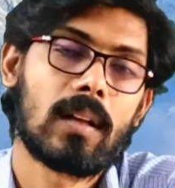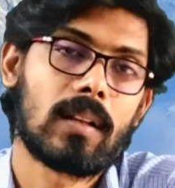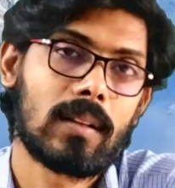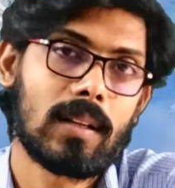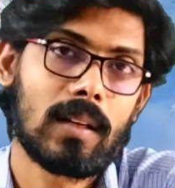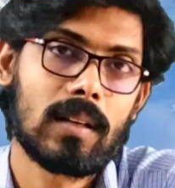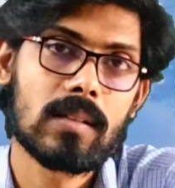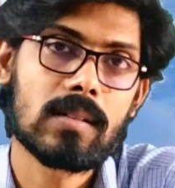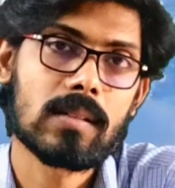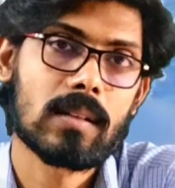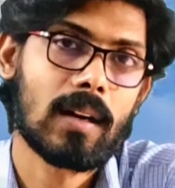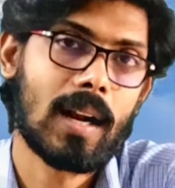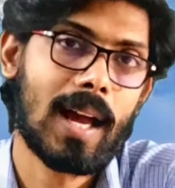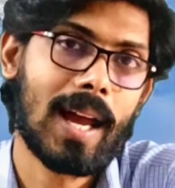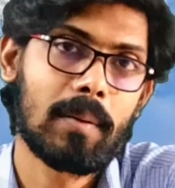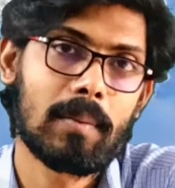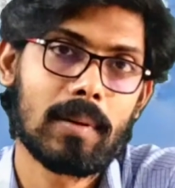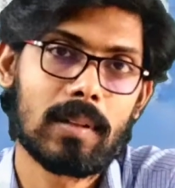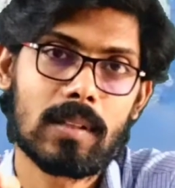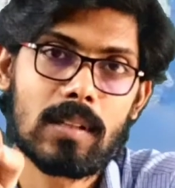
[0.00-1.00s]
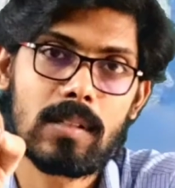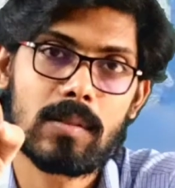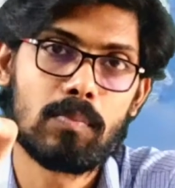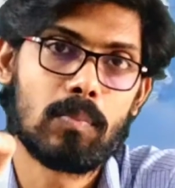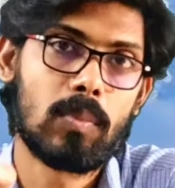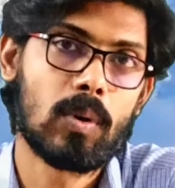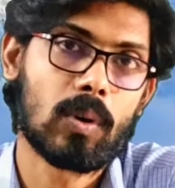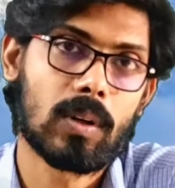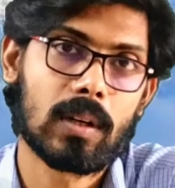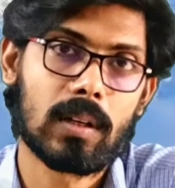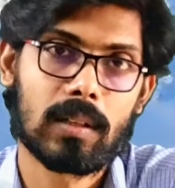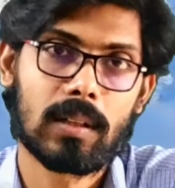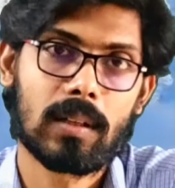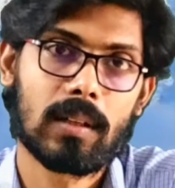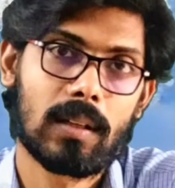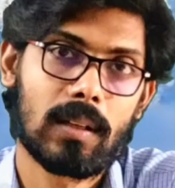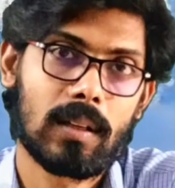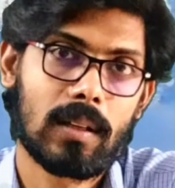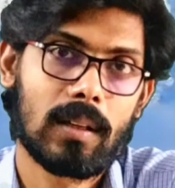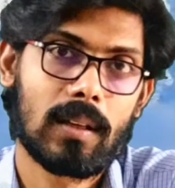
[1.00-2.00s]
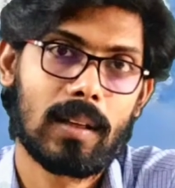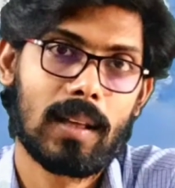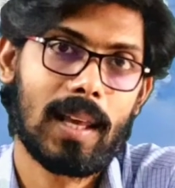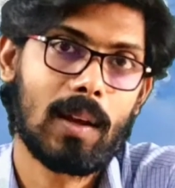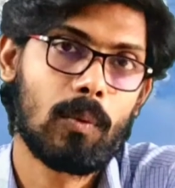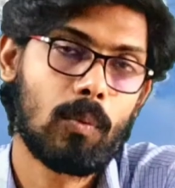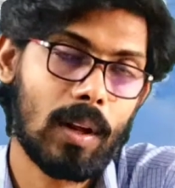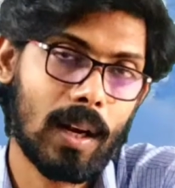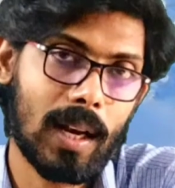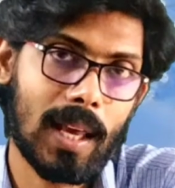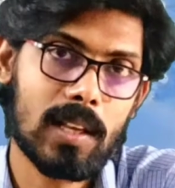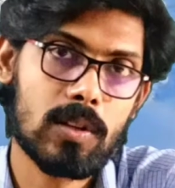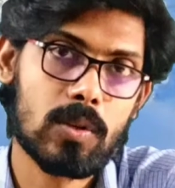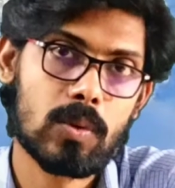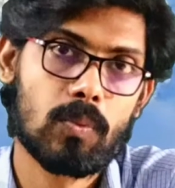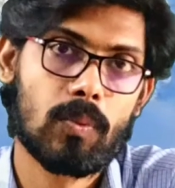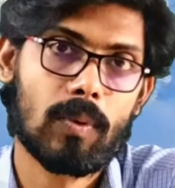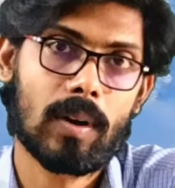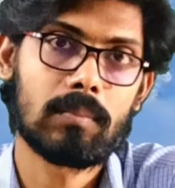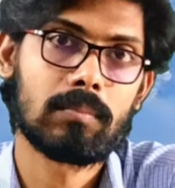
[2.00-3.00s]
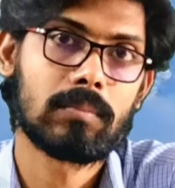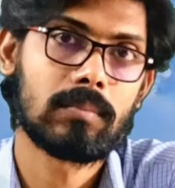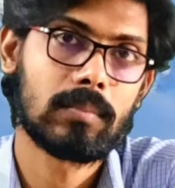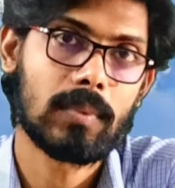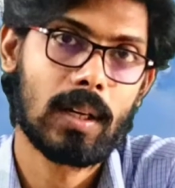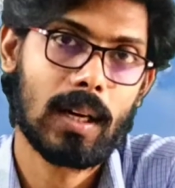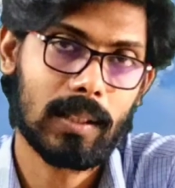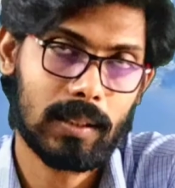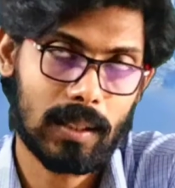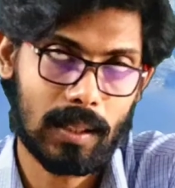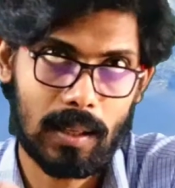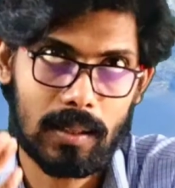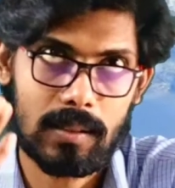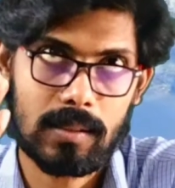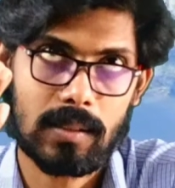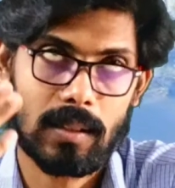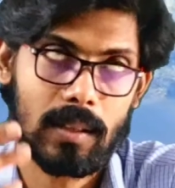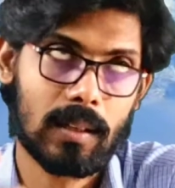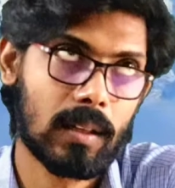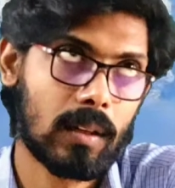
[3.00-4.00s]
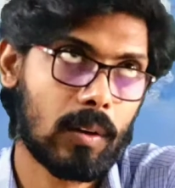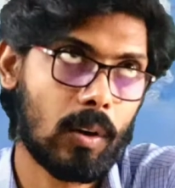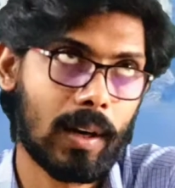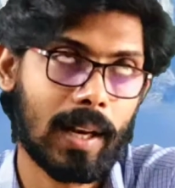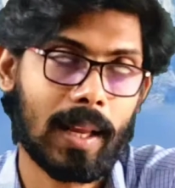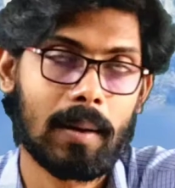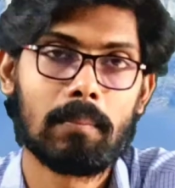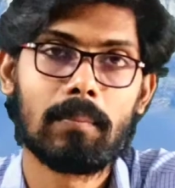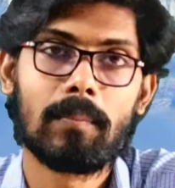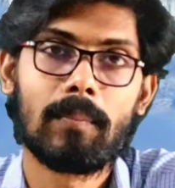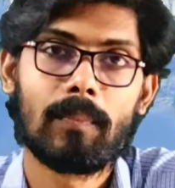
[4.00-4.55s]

that described in this book, a village from, I think it's in Kottayam.